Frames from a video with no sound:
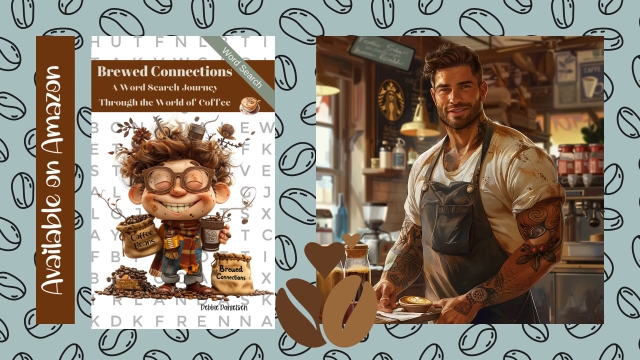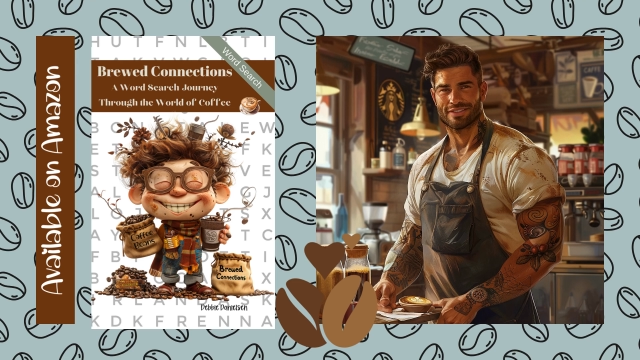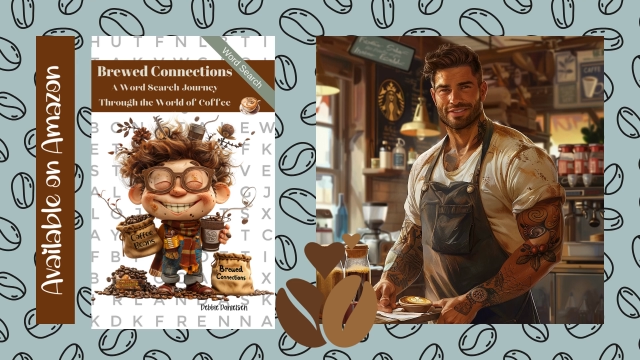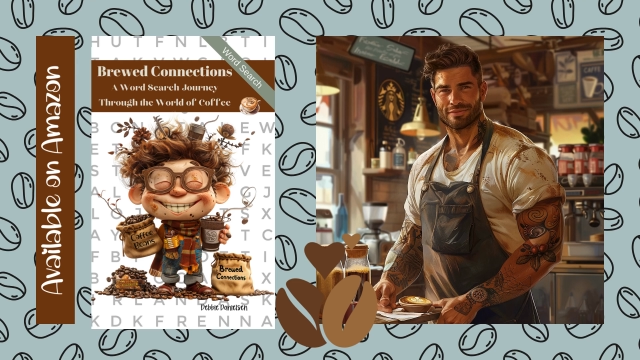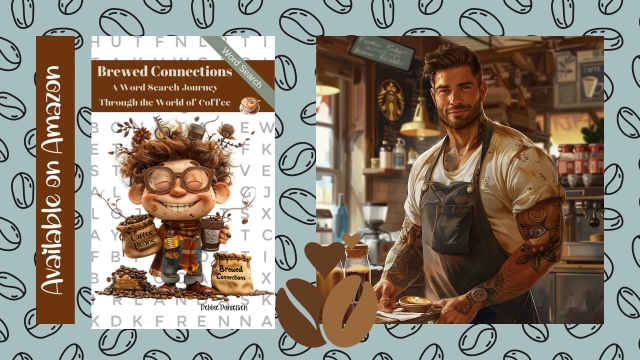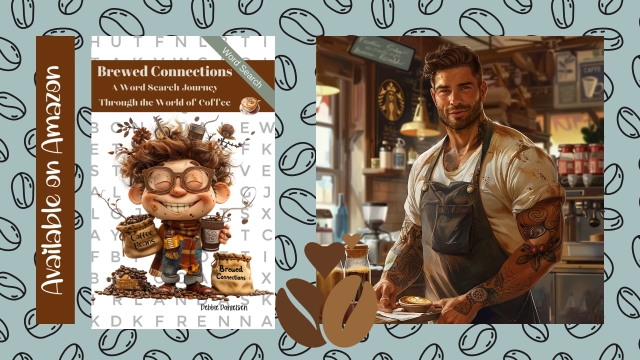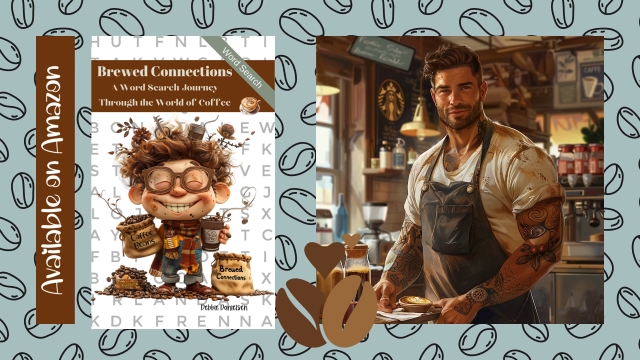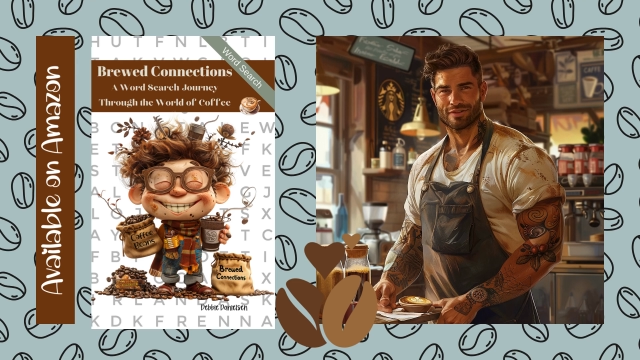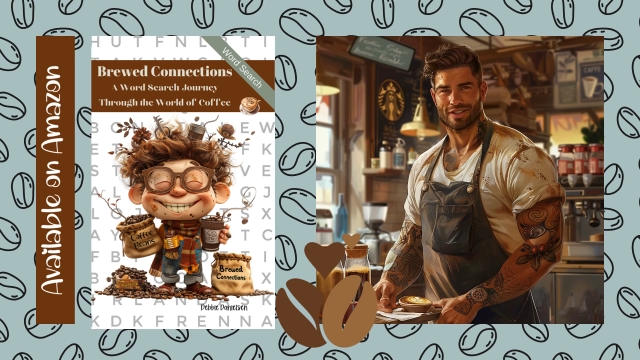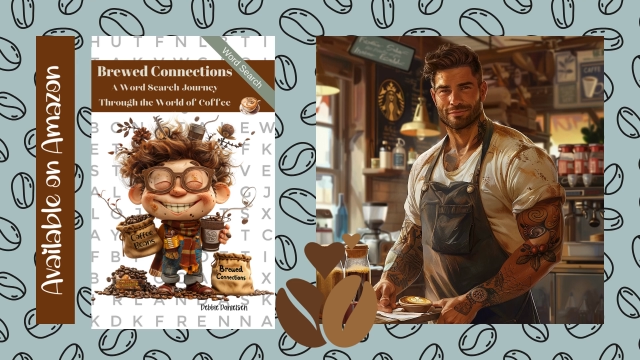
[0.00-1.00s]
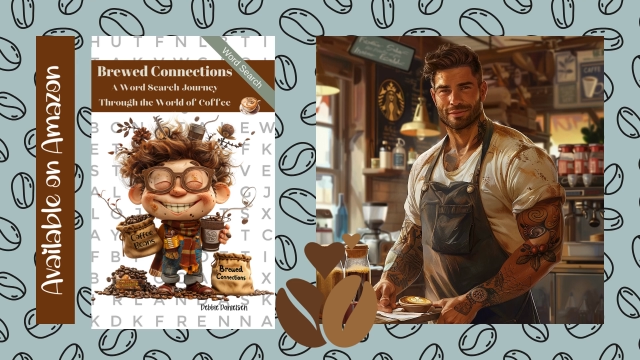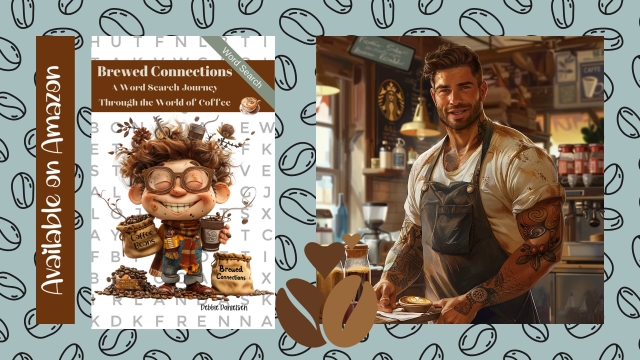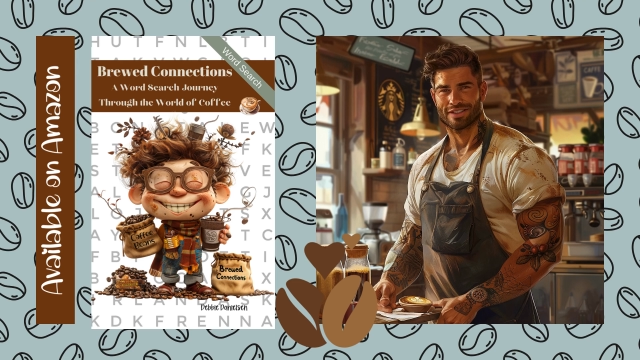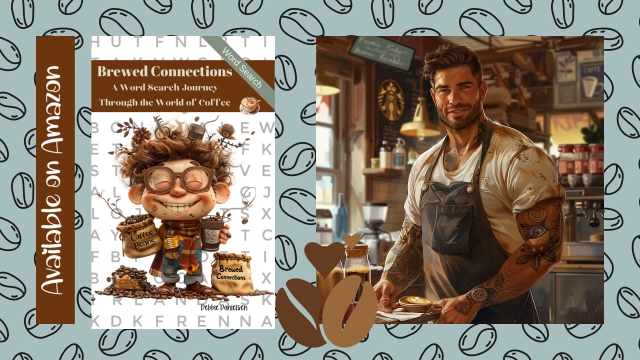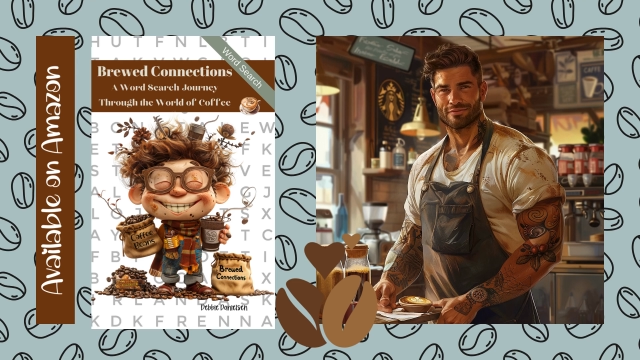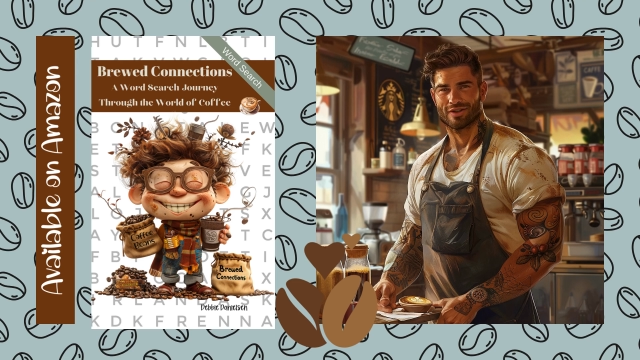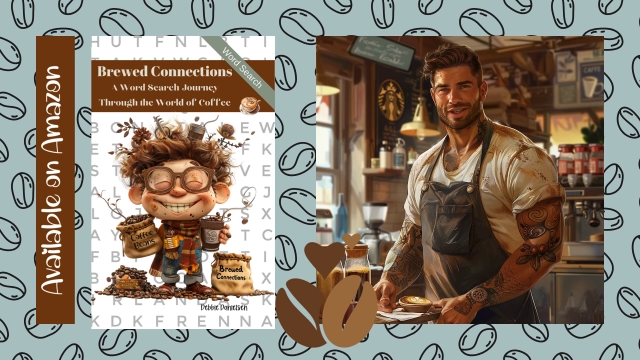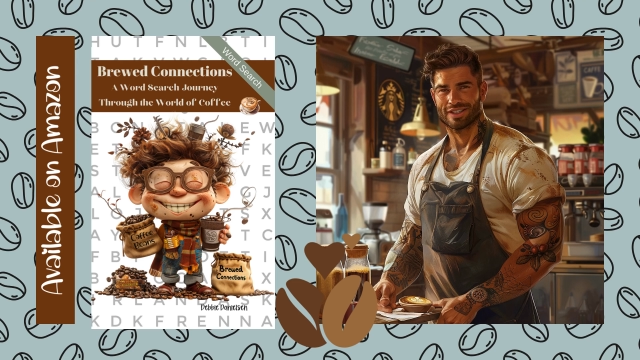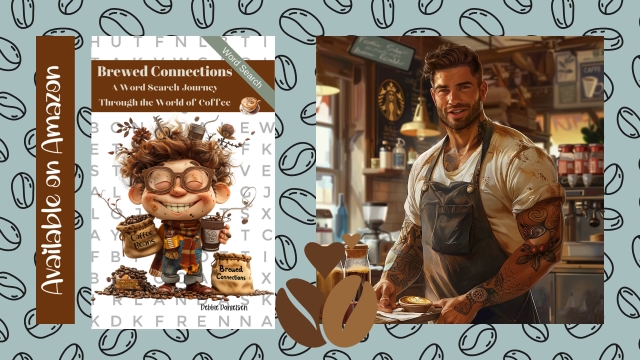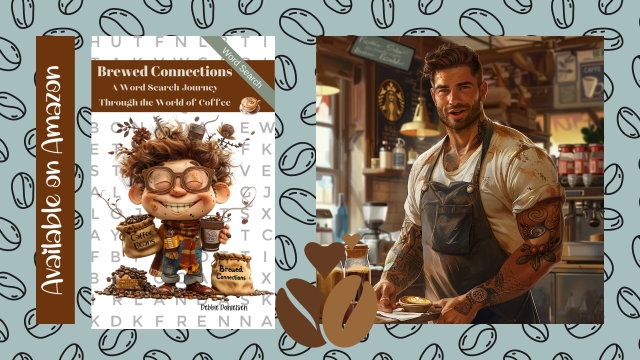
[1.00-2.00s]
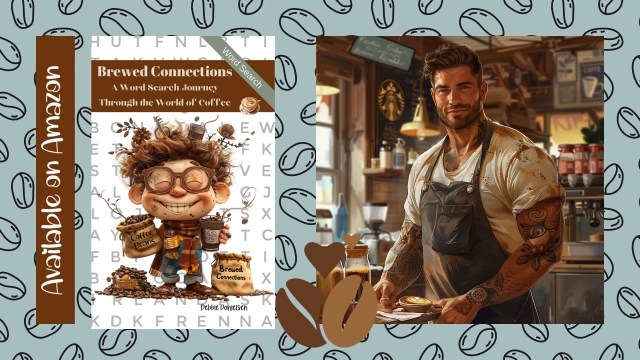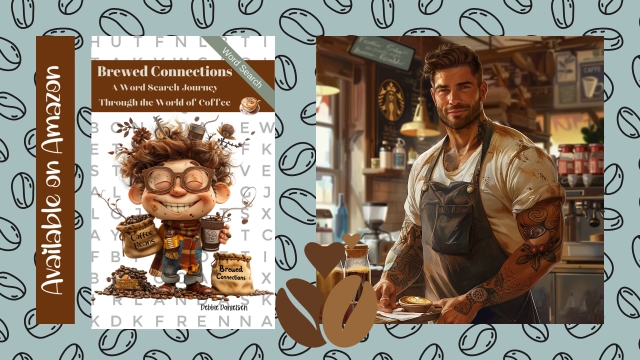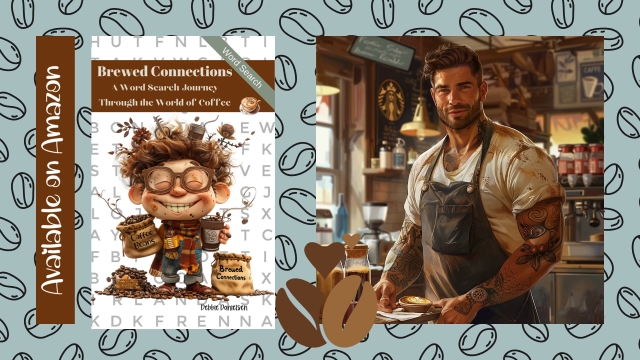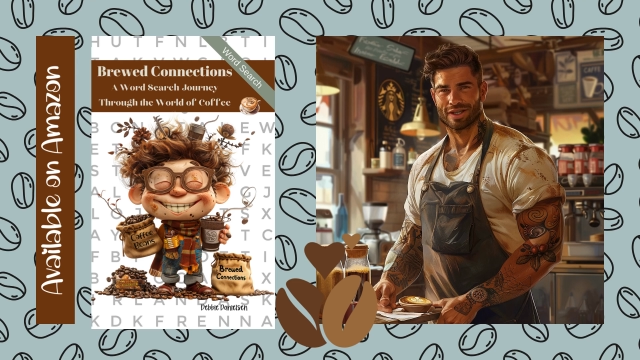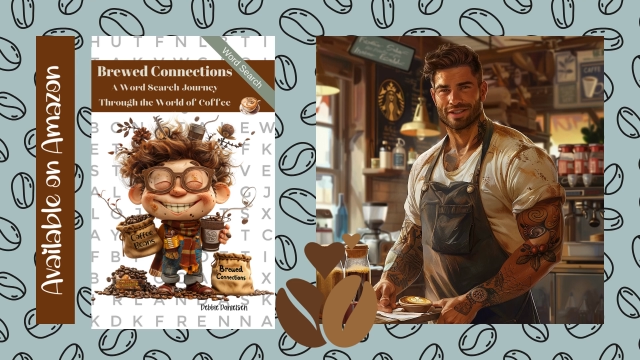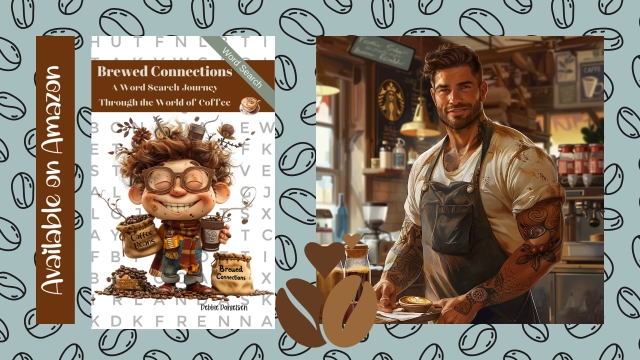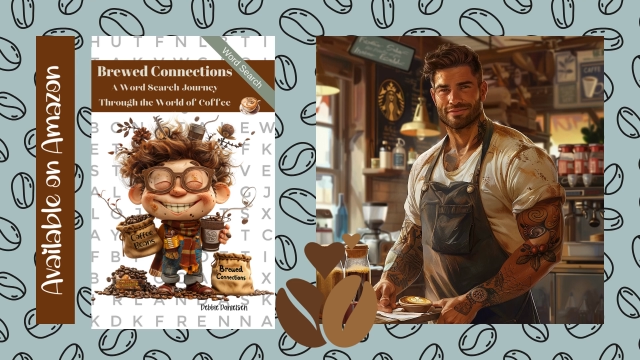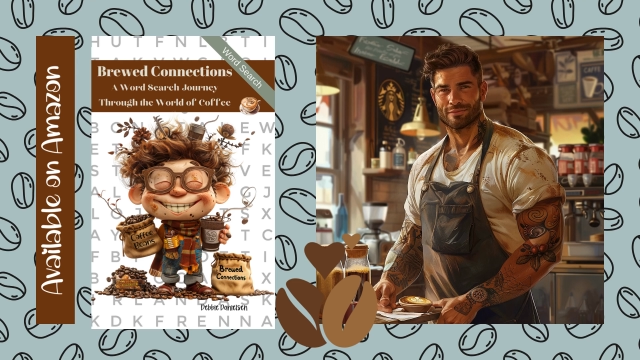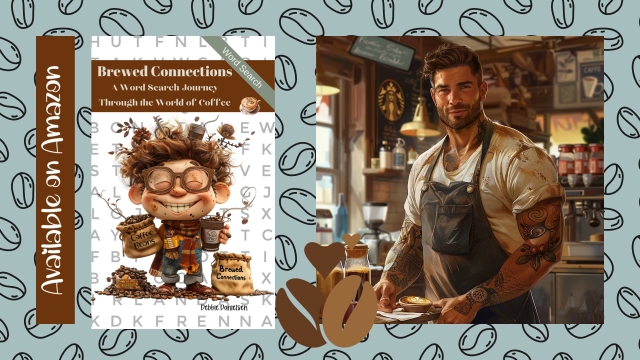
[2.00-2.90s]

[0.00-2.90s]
It's the perfect companion for any coffee break.